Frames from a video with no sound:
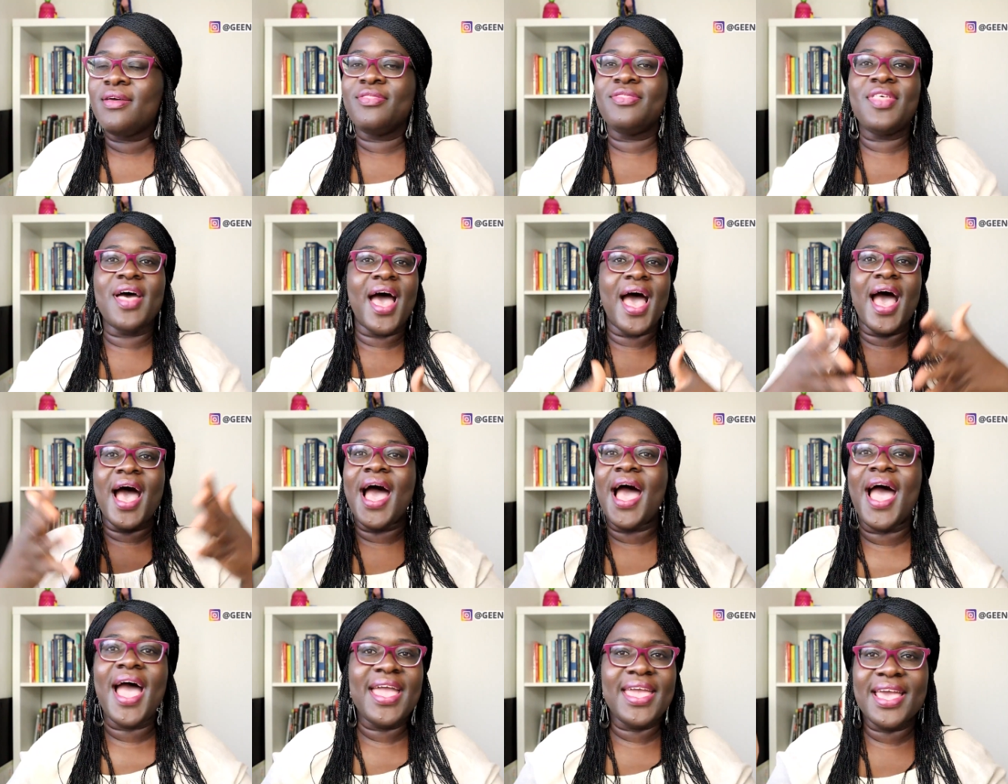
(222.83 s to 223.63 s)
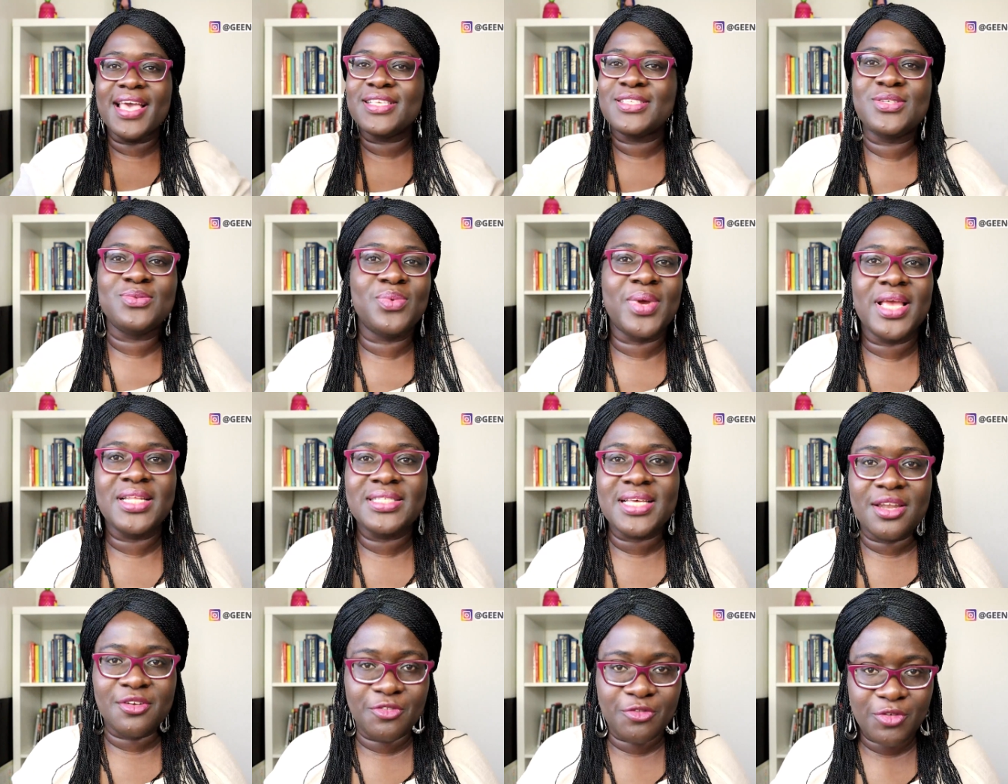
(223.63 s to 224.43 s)
the highest
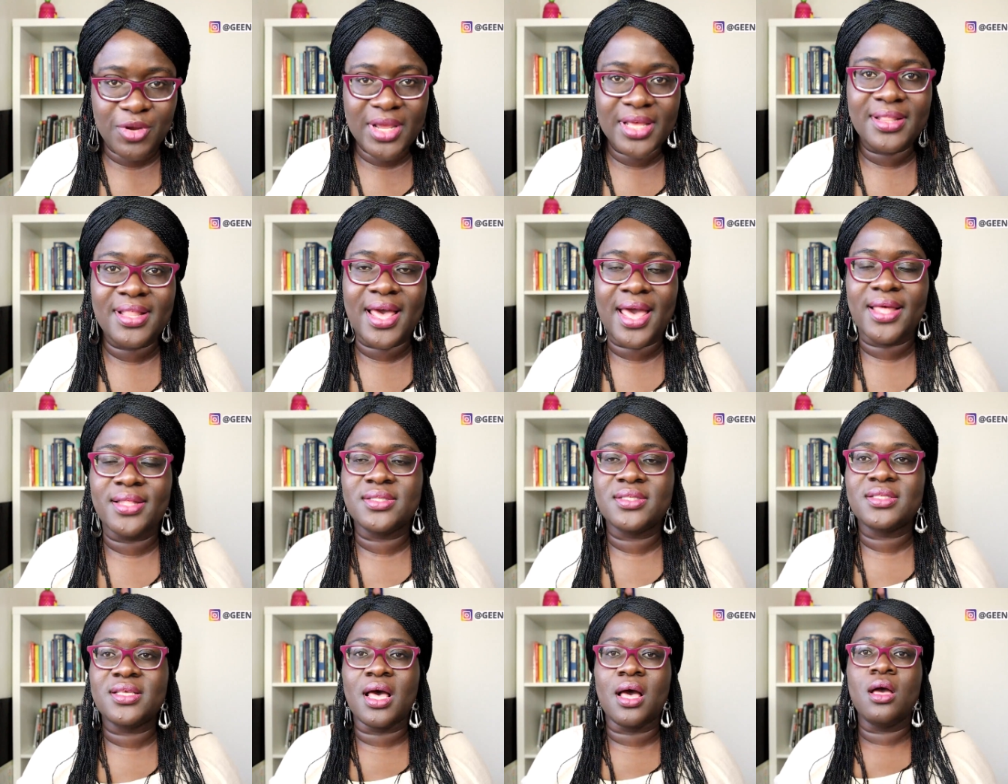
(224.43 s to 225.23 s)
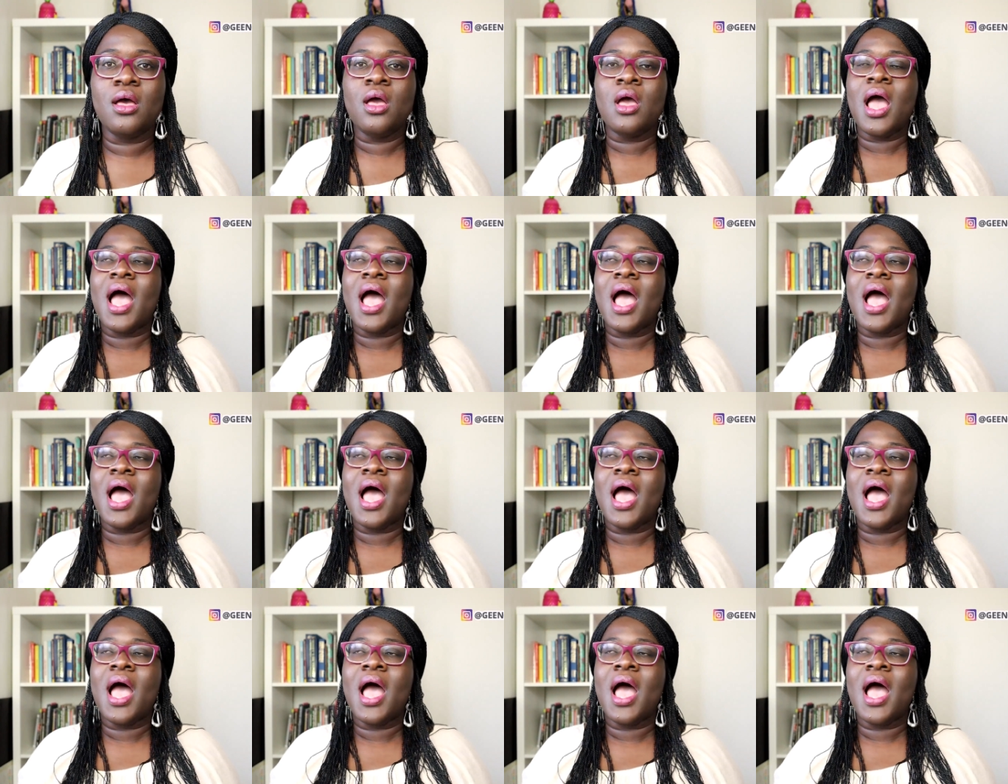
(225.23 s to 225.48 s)
rated freelancer.